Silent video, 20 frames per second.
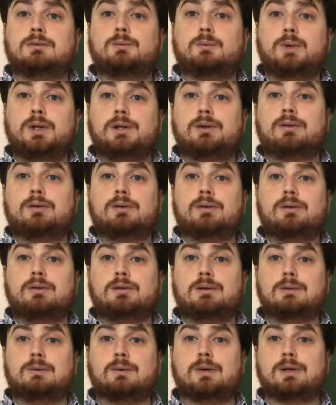with
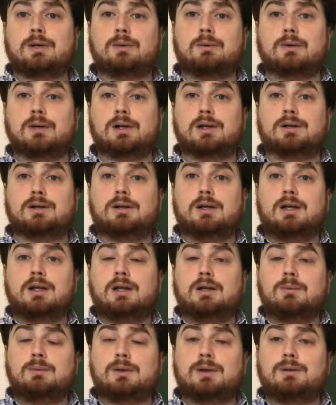one-to-one,
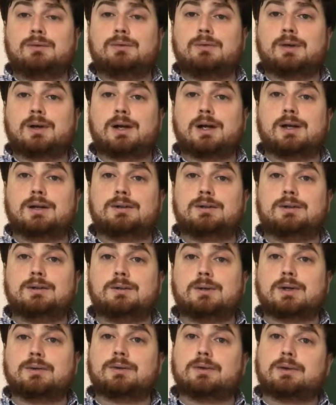with
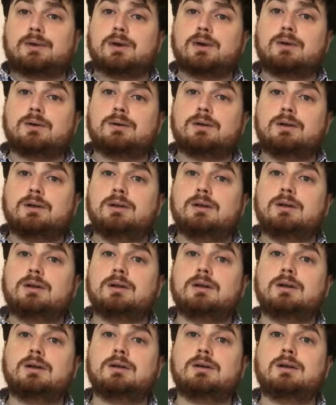on-to on their own,
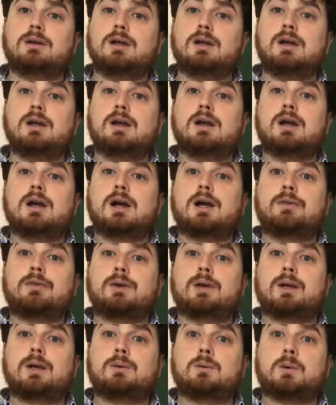I
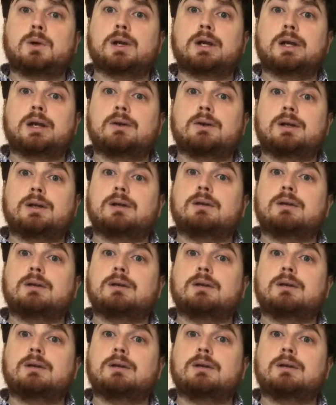thought I'd work out